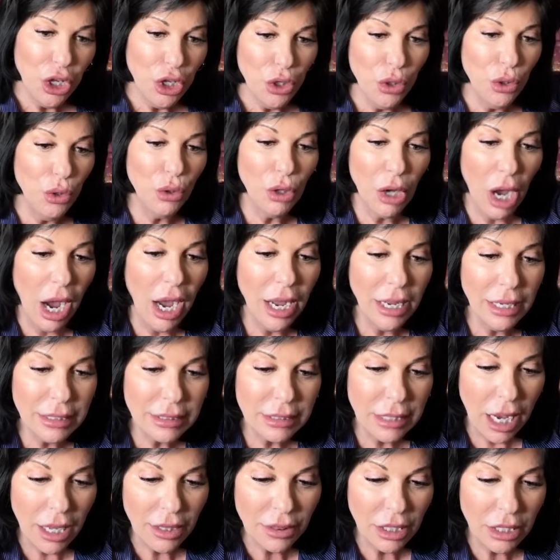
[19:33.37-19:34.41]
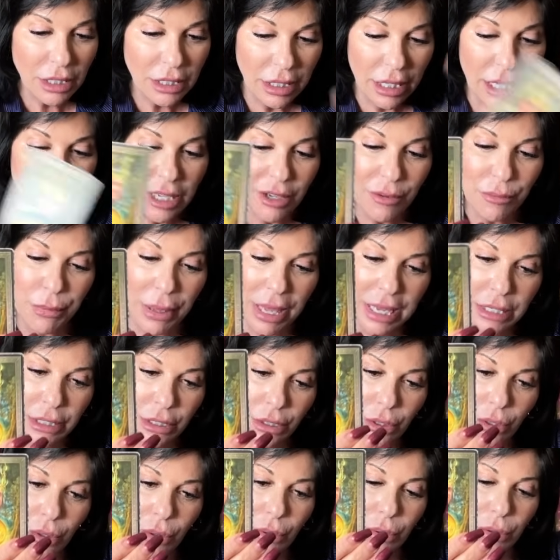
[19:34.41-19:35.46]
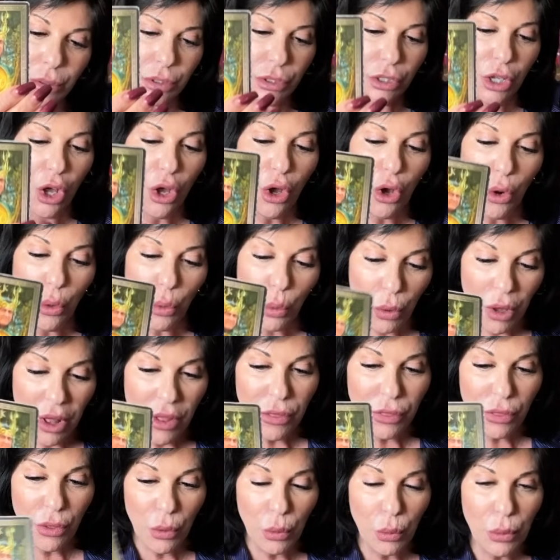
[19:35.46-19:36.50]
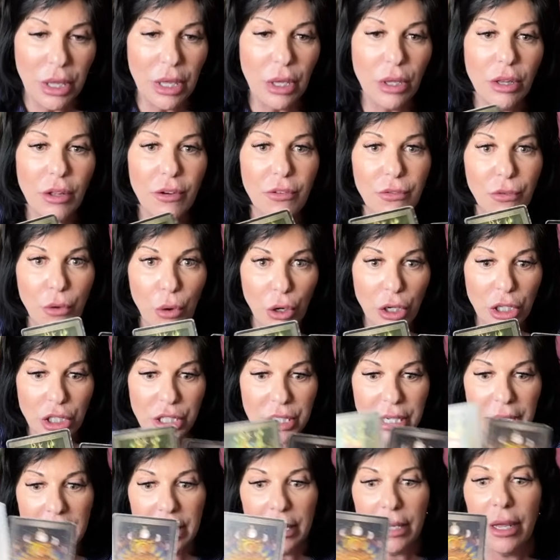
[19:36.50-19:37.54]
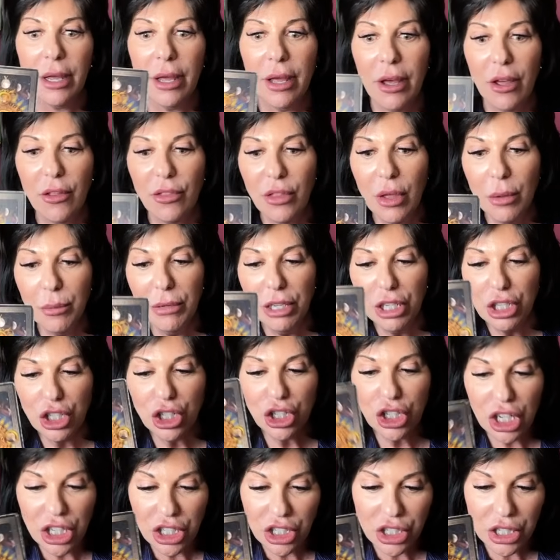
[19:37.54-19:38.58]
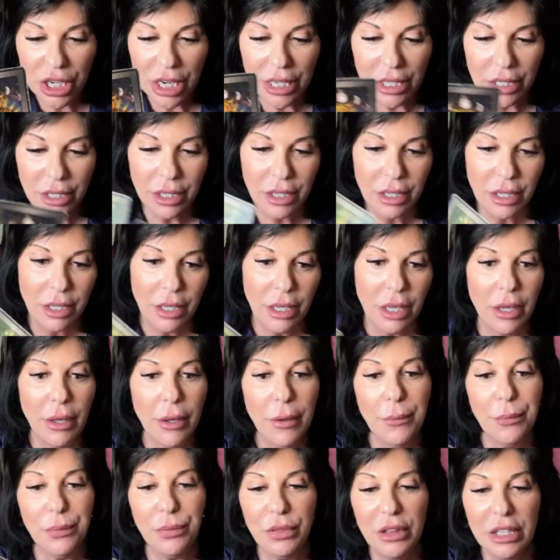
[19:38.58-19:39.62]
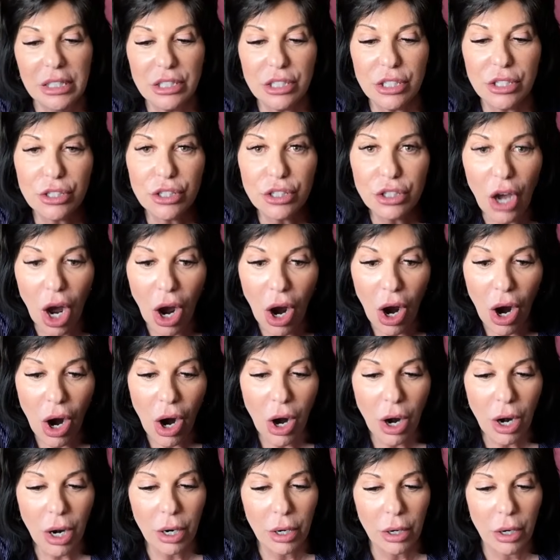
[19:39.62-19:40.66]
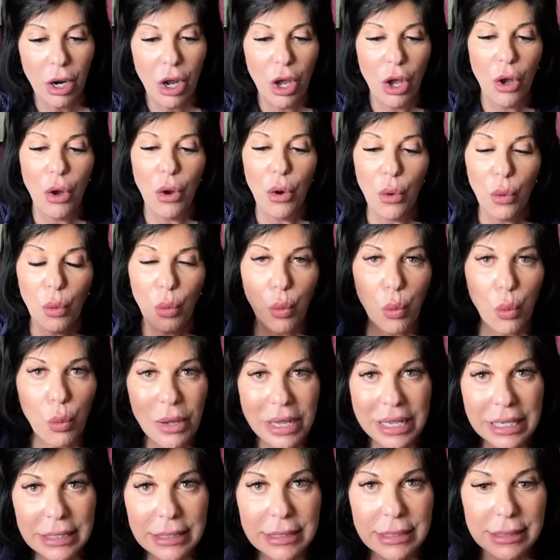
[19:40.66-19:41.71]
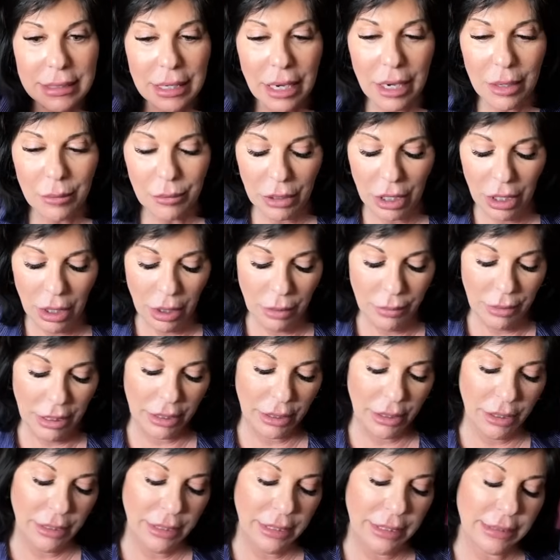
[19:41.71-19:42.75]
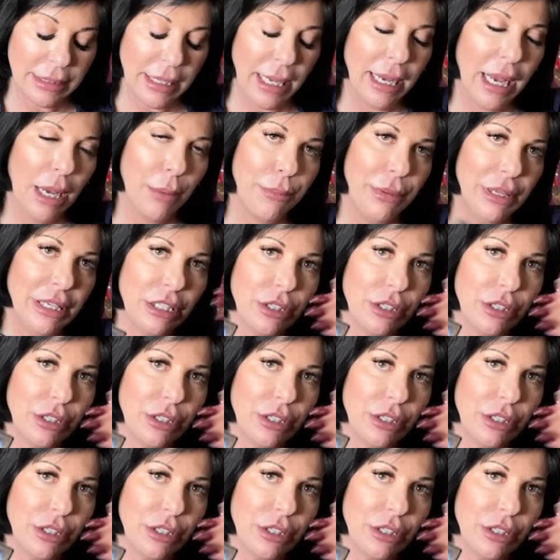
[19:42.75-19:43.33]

You guys got the King of Pentacles with the Wheel of Fortune, the Magician, the Star, Wisdom. Oh my goodness. I got big